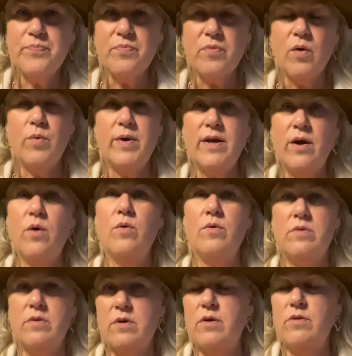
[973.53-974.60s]
we don't,
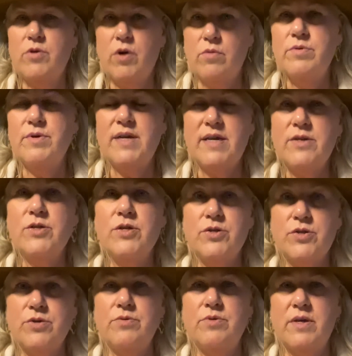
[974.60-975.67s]
you don't need to
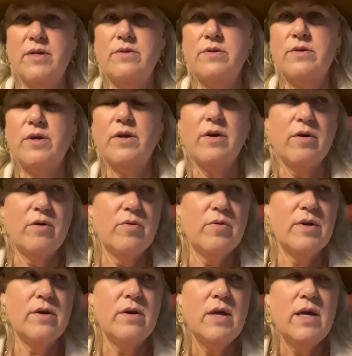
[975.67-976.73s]
do this, you know,
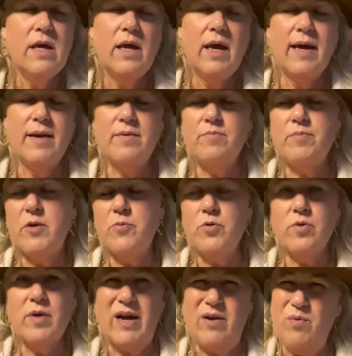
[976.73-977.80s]
and, and people
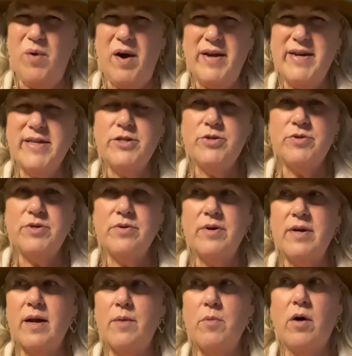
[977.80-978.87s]
like, why did you do
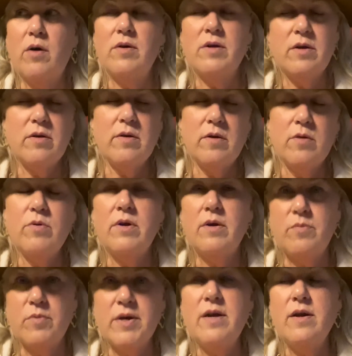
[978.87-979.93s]
it? I'm all, you, it
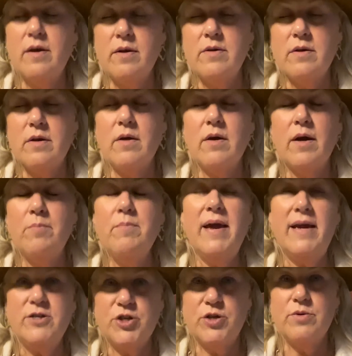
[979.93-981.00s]
wouldn't
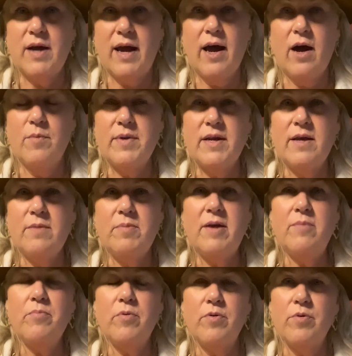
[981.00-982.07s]
amaze you at how many
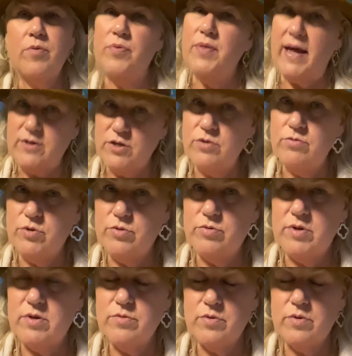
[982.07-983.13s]
people that do do
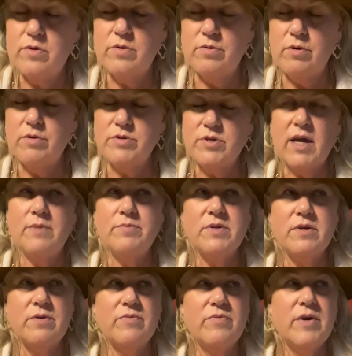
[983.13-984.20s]
the, those types
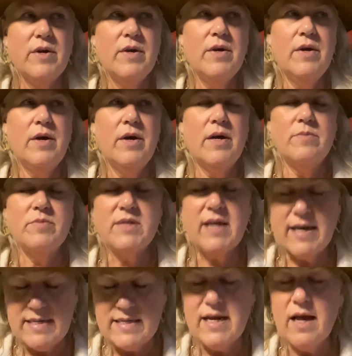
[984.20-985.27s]
of um,
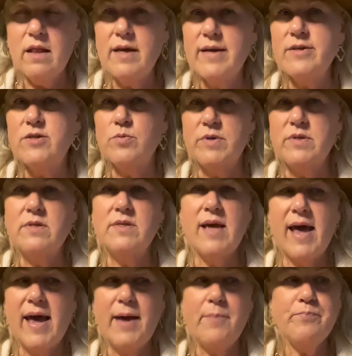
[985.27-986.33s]
psychedelics would
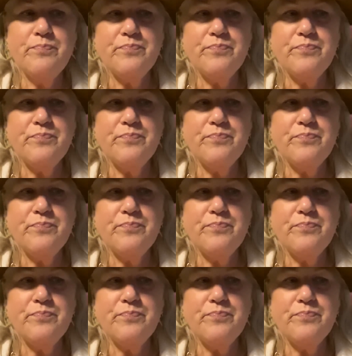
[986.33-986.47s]
say,